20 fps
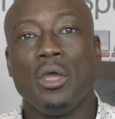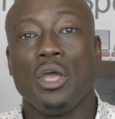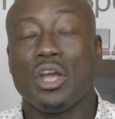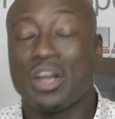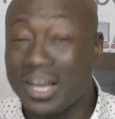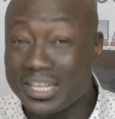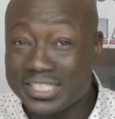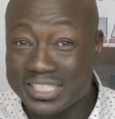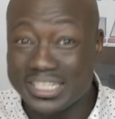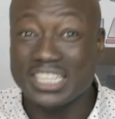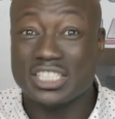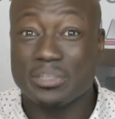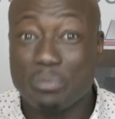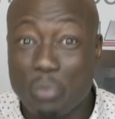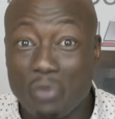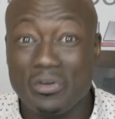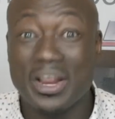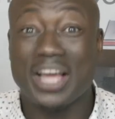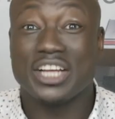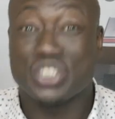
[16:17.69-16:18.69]
Because this
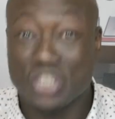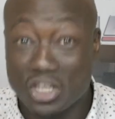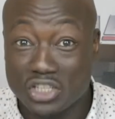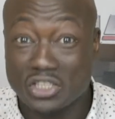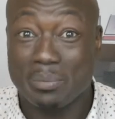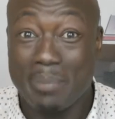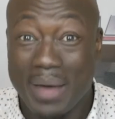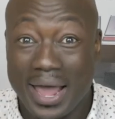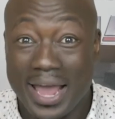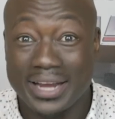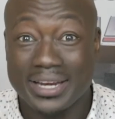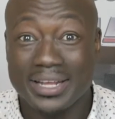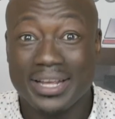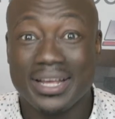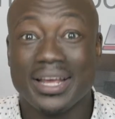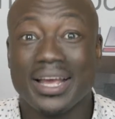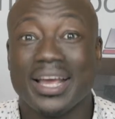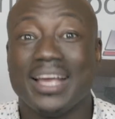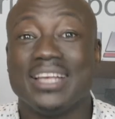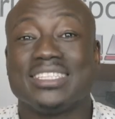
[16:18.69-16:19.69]
move they just made
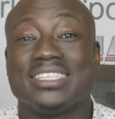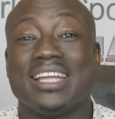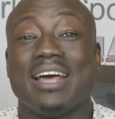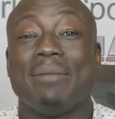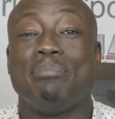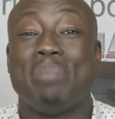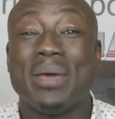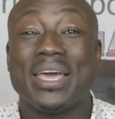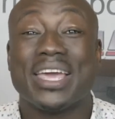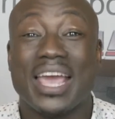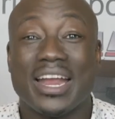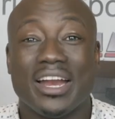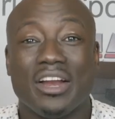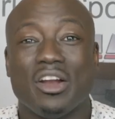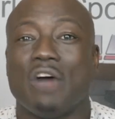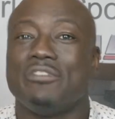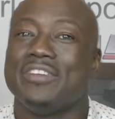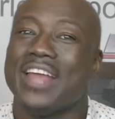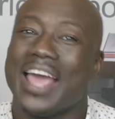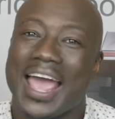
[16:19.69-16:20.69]
is the
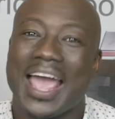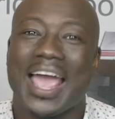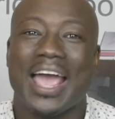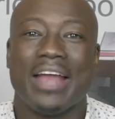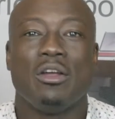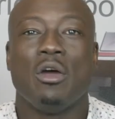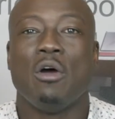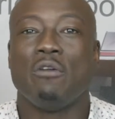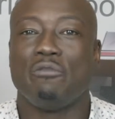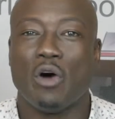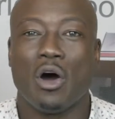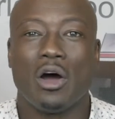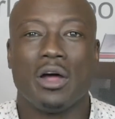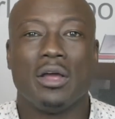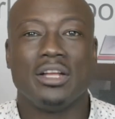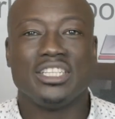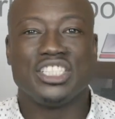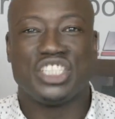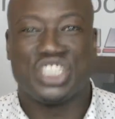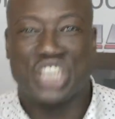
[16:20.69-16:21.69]
beginning of the end
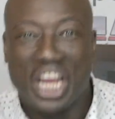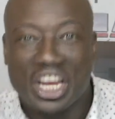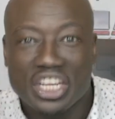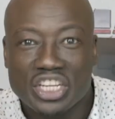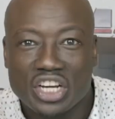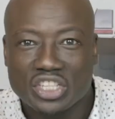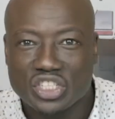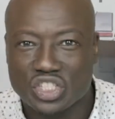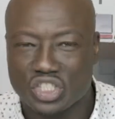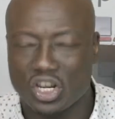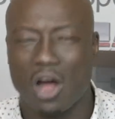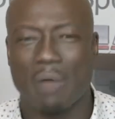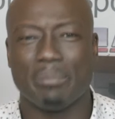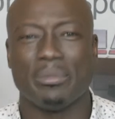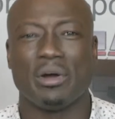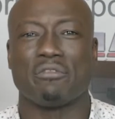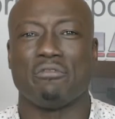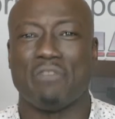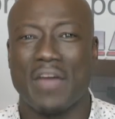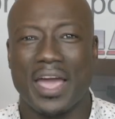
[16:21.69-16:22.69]
for genius
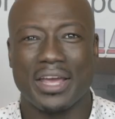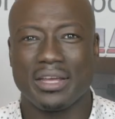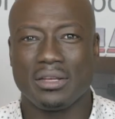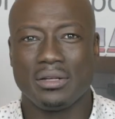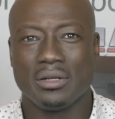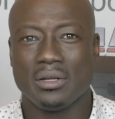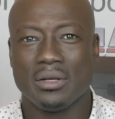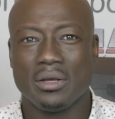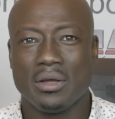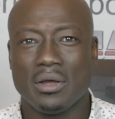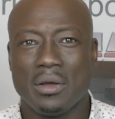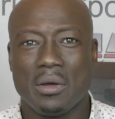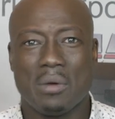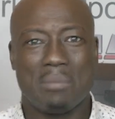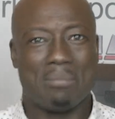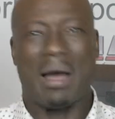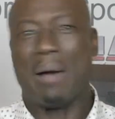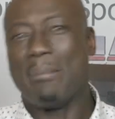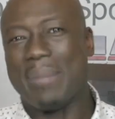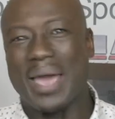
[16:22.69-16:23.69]
Sean McVay.
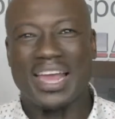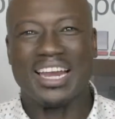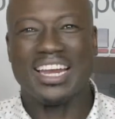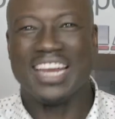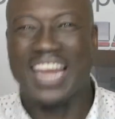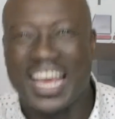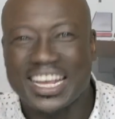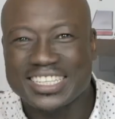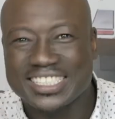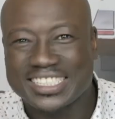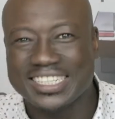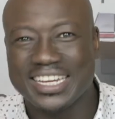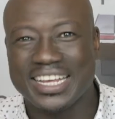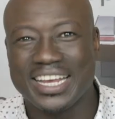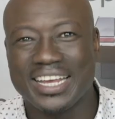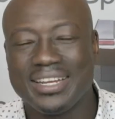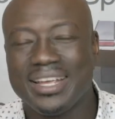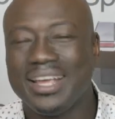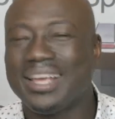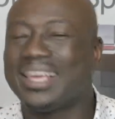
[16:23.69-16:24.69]
My man Les
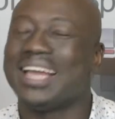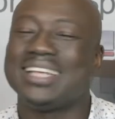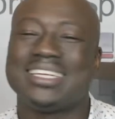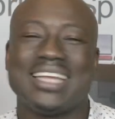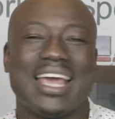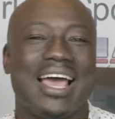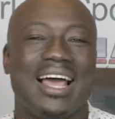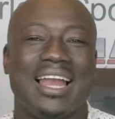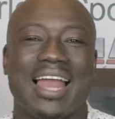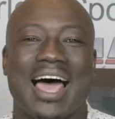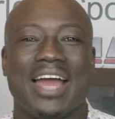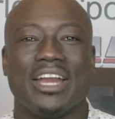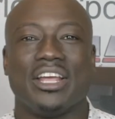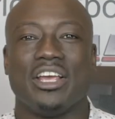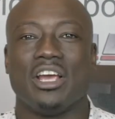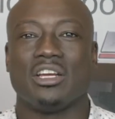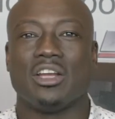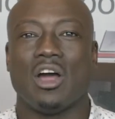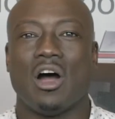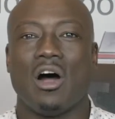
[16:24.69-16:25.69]
Snead, get the hell out of
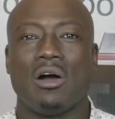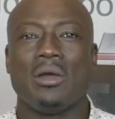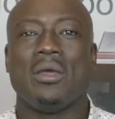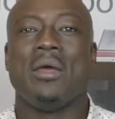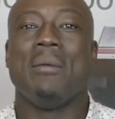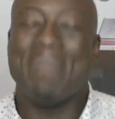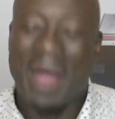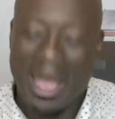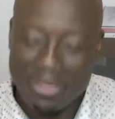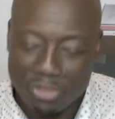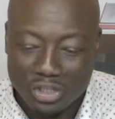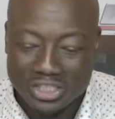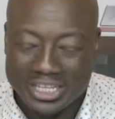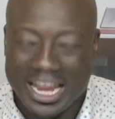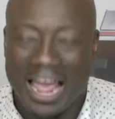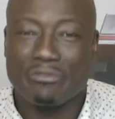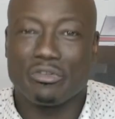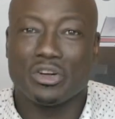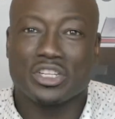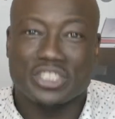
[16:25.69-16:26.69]
here, dog. Matthew
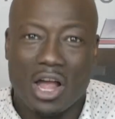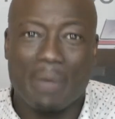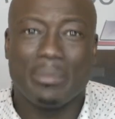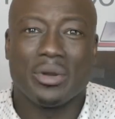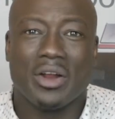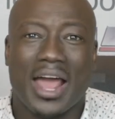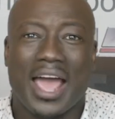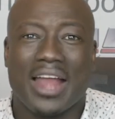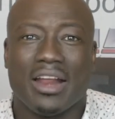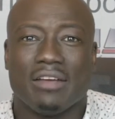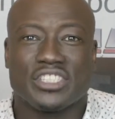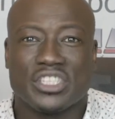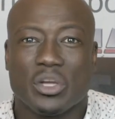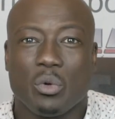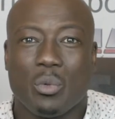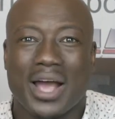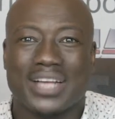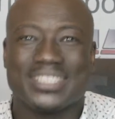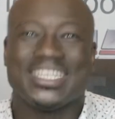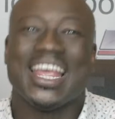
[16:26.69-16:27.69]
Stafford is coming to the
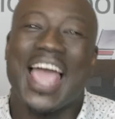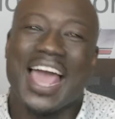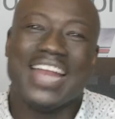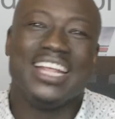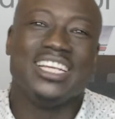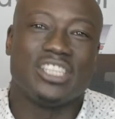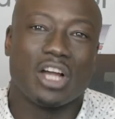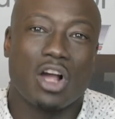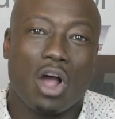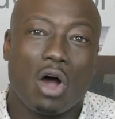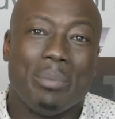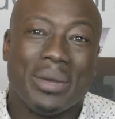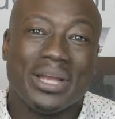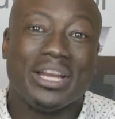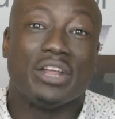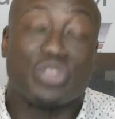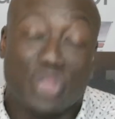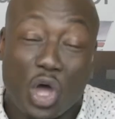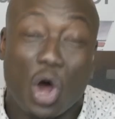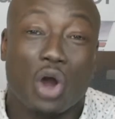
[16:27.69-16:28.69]
NFC West, and he's going to be
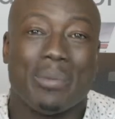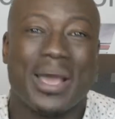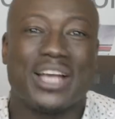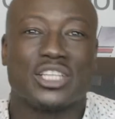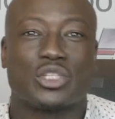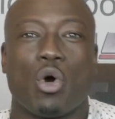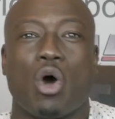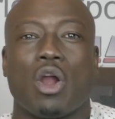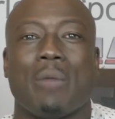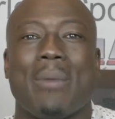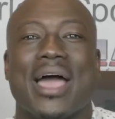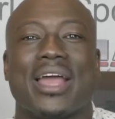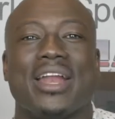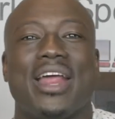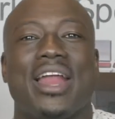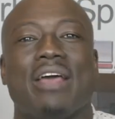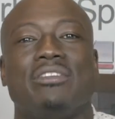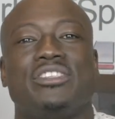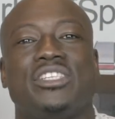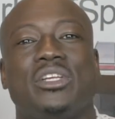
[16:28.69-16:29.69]
the third best quarterback in
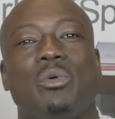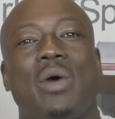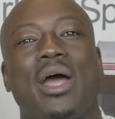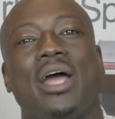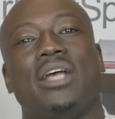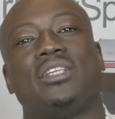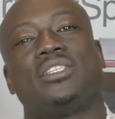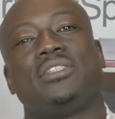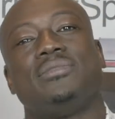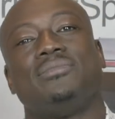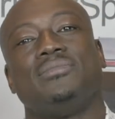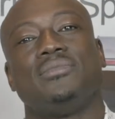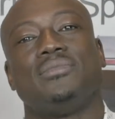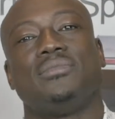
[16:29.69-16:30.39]
the NFC West.